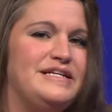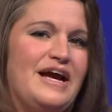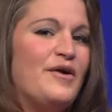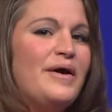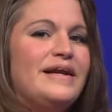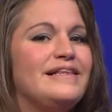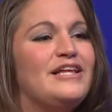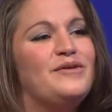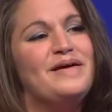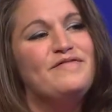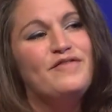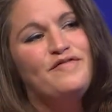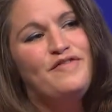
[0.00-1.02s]
decorated a little
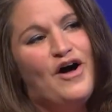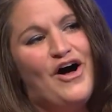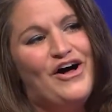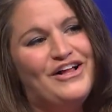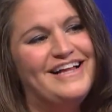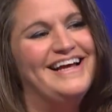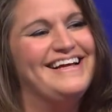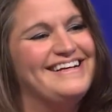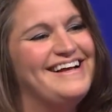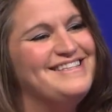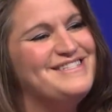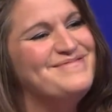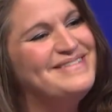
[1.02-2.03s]
bit for fall.
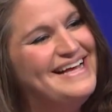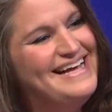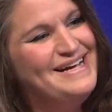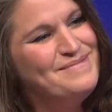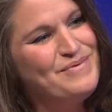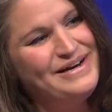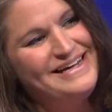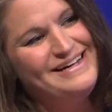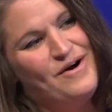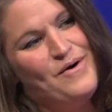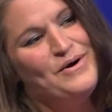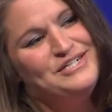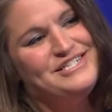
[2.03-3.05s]
Got some pretty
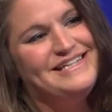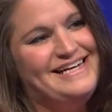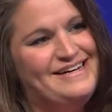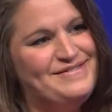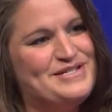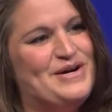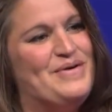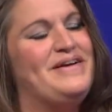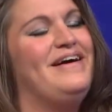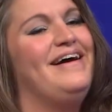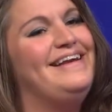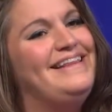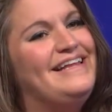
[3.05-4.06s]
orange leaves going
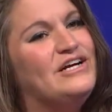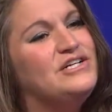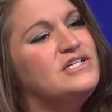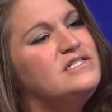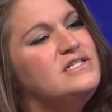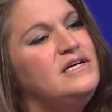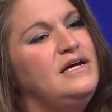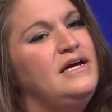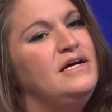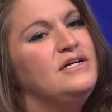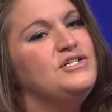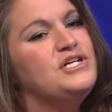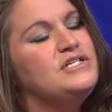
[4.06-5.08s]
on in there, just
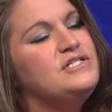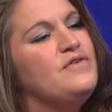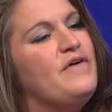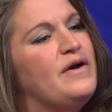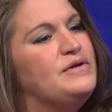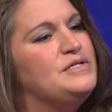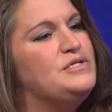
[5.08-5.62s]
so veterans